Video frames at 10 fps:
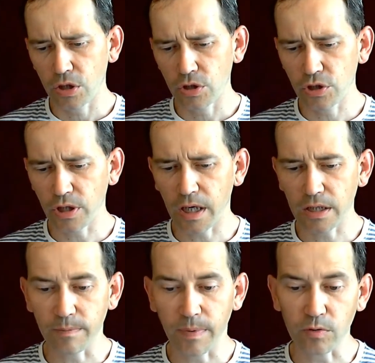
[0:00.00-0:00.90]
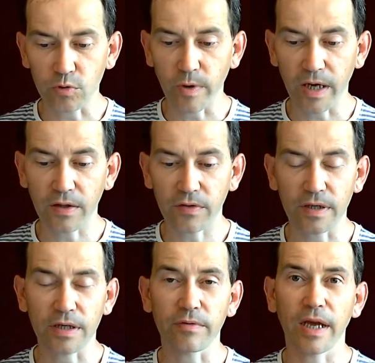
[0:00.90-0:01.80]
chart about wealth
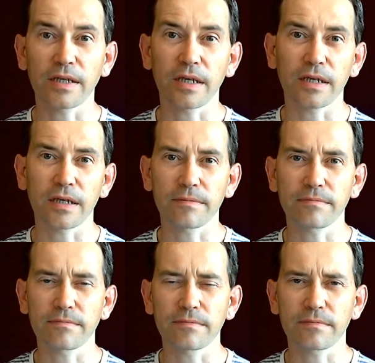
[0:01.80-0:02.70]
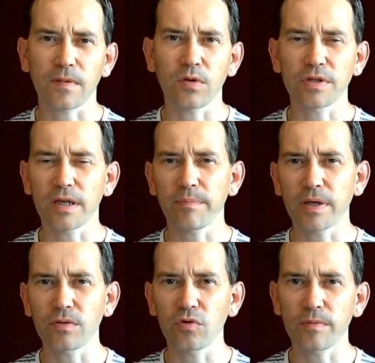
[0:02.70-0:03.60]
and creating, using
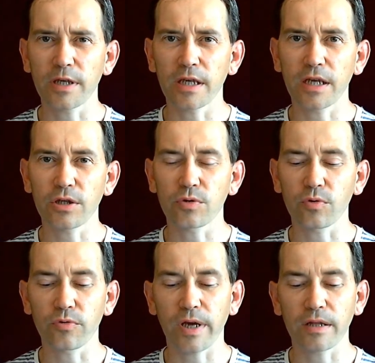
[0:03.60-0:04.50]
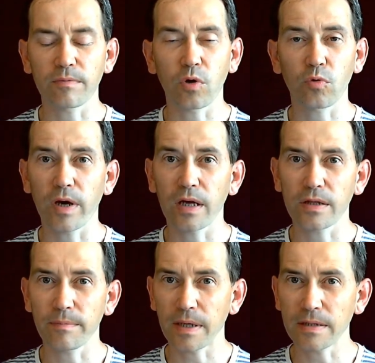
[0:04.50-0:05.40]
pendulum healing to create more wealth,
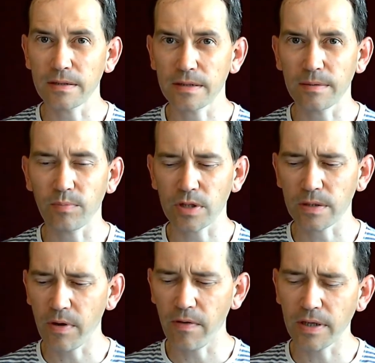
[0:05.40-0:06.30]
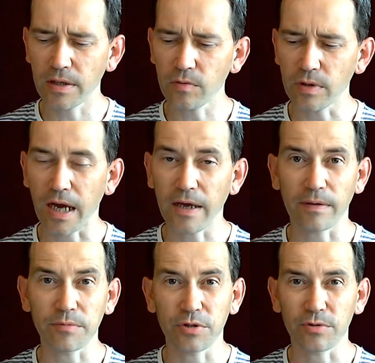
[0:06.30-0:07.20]
abundance and prosperity in your life.
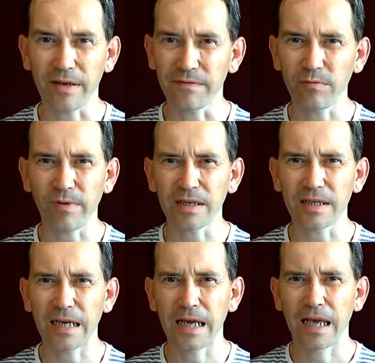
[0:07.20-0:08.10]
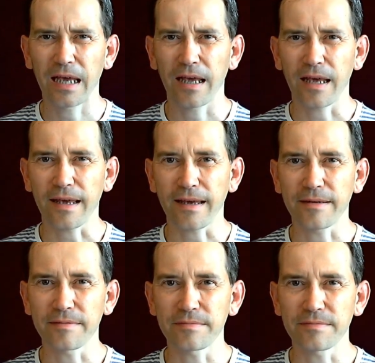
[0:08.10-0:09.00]
I'm sure everybody
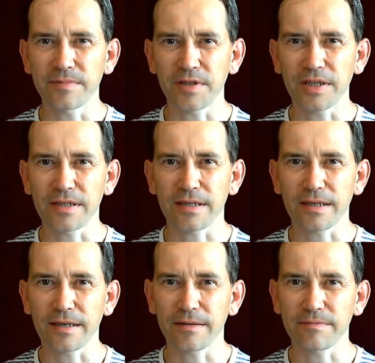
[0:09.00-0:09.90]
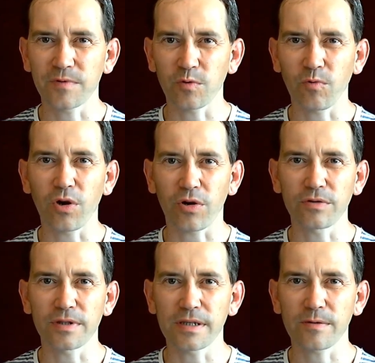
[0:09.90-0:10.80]
needs to work
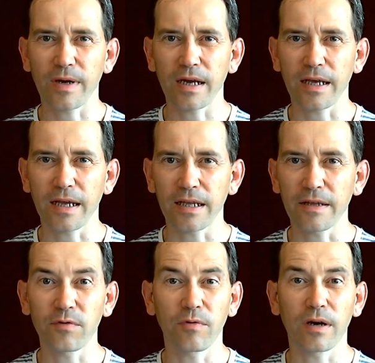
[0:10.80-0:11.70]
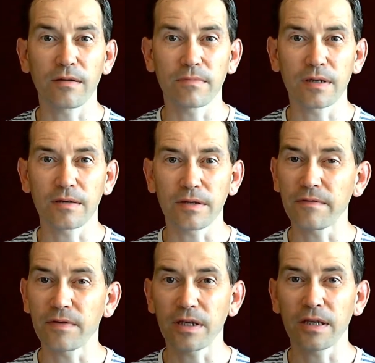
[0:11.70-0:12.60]
on this one. And if you are, you know,
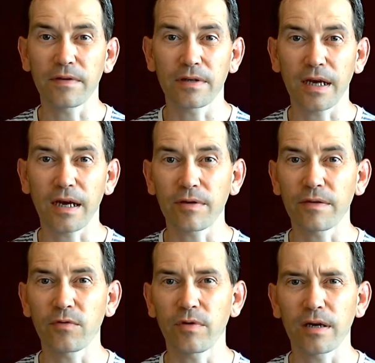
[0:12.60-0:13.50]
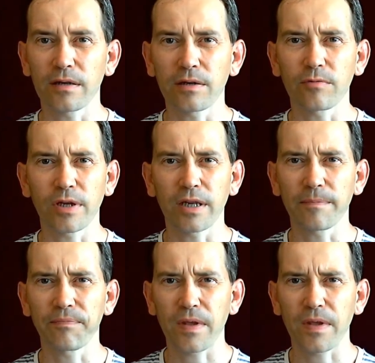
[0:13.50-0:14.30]
even now, if you are, you know, really